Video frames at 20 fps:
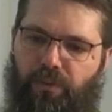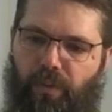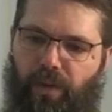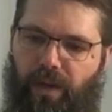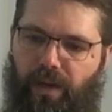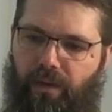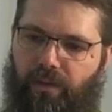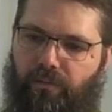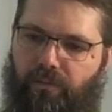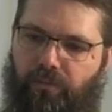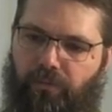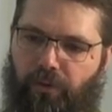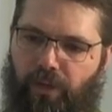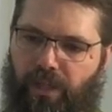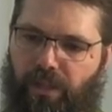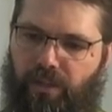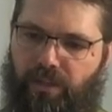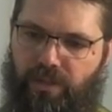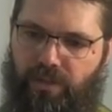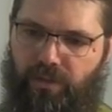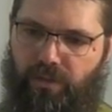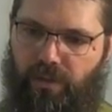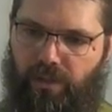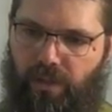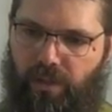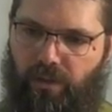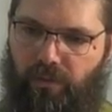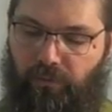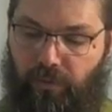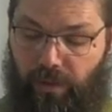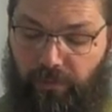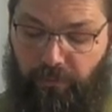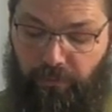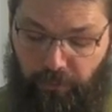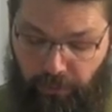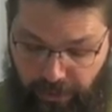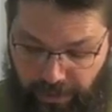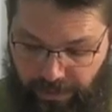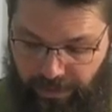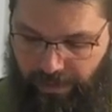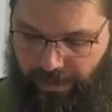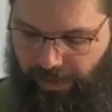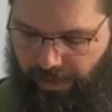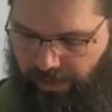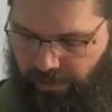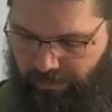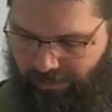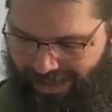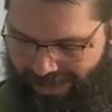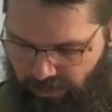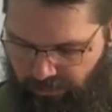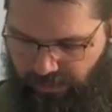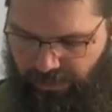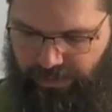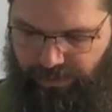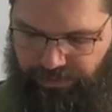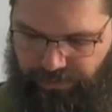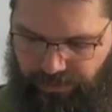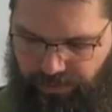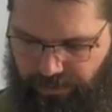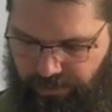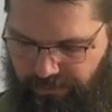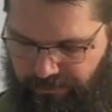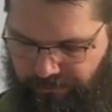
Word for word: way, freeless, free and boundless?